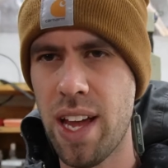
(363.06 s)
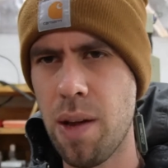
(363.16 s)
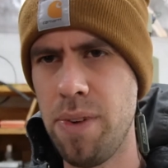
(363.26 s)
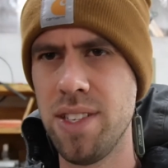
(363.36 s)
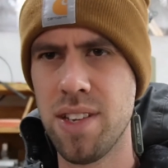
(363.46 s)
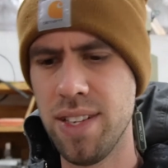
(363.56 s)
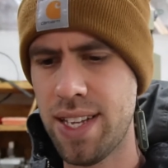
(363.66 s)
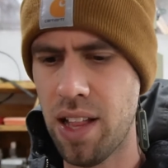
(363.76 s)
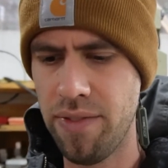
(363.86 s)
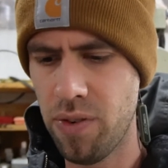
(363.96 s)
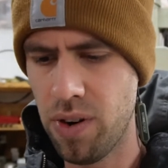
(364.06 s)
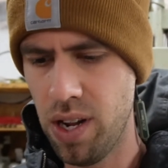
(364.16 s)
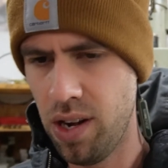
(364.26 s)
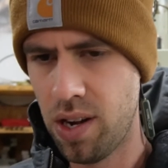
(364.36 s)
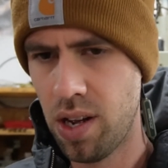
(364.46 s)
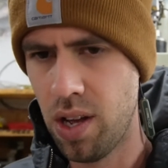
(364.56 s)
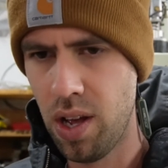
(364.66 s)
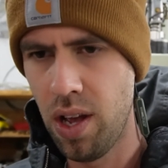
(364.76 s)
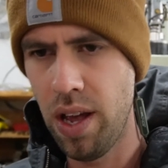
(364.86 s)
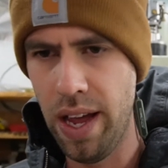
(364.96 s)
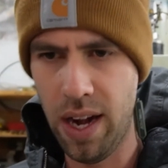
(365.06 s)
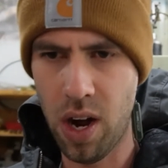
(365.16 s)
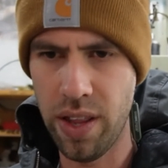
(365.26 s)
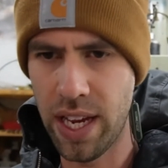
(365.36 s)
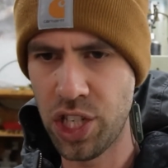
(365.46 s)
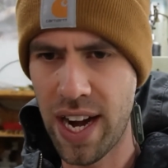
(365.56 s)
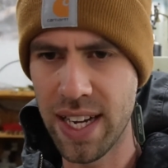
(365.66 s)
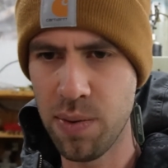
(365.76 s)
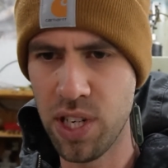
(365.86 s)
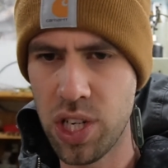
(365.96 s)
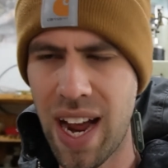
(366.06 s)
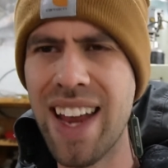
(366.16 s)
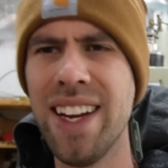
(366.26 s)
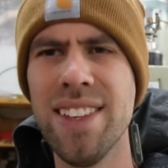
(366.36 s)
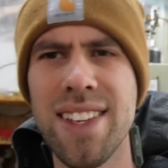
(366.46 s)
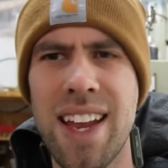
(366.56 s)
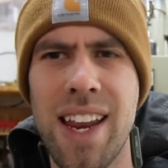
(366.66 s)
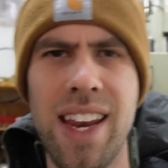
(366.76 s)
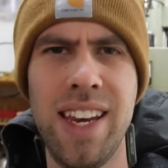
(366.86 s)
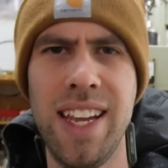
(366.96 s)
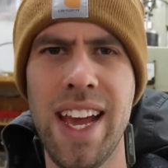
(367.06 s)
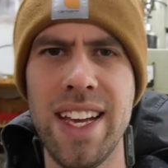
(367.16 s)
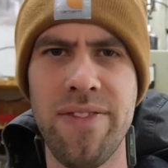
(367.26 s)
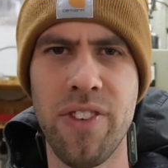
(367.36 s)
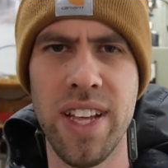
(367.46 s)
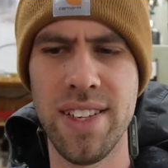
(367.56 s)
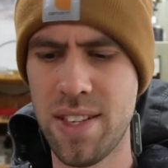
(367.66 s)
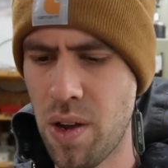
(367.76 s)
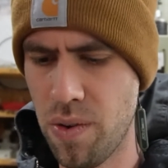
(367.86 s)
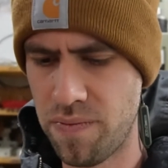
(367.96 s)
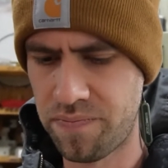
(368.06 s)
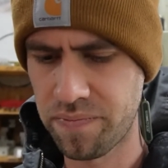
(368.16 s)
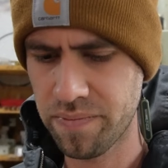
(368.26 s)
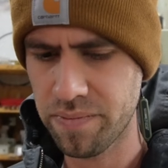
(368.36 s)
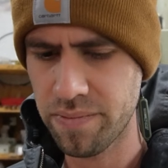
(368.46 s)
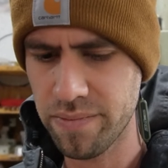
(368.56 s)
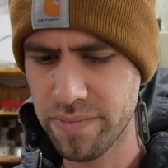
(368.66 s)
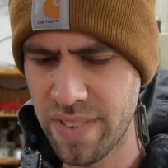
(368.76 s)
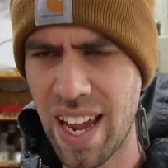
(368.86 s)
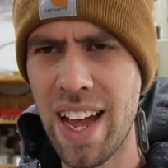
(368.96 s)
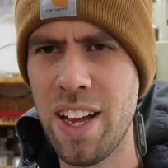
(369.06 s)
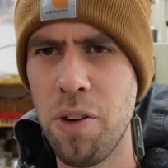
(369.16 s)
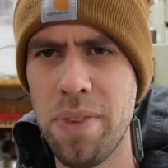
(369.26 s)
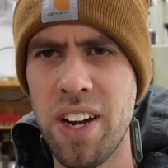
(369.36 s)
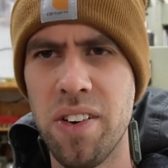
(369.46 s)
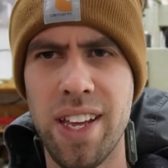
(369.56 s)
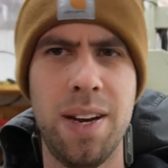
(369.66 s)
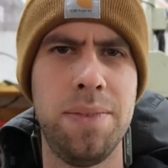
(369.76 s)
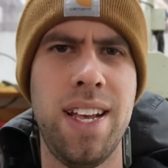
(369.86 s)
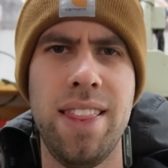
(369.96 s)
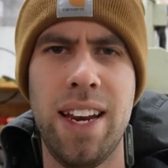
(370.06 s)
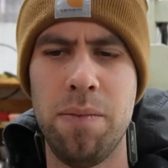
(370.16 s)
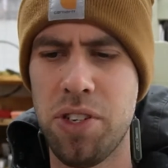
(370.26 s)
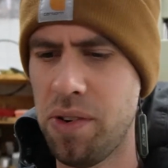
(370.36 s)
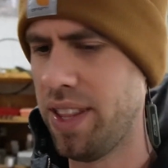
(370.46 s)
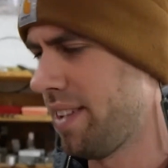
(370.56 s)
that company's going to sell it for and all that jazz, which I didn't sign an NDA for this, so I hope they don't get upset that I'm showing